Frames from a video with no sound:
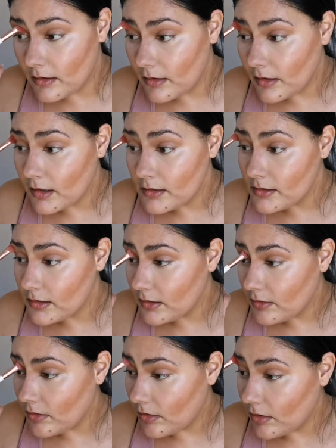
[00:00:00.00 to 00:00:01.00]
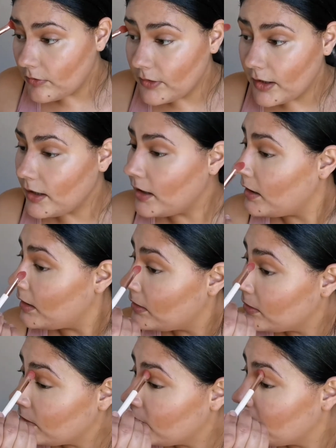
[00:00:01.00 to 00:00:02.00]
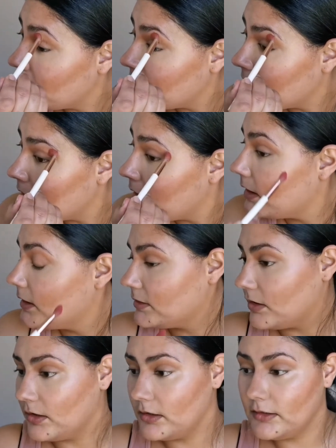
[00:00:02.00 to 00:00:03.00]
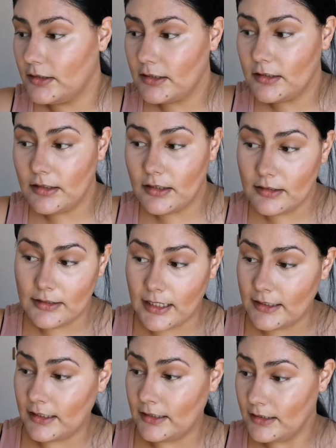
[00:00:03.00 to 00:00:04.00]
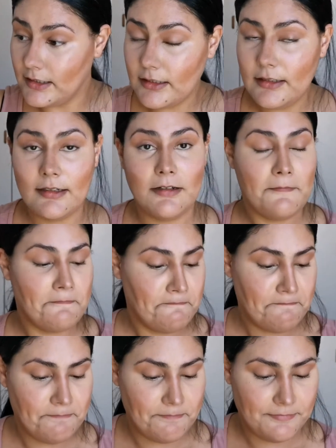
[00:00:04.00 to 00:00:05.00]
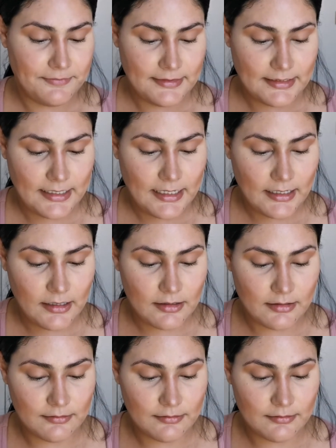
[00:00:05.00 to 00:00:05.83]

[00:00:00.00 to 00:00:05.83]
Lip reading: Nicely carved out in the eyes. Oh, I did, done and did. Okay.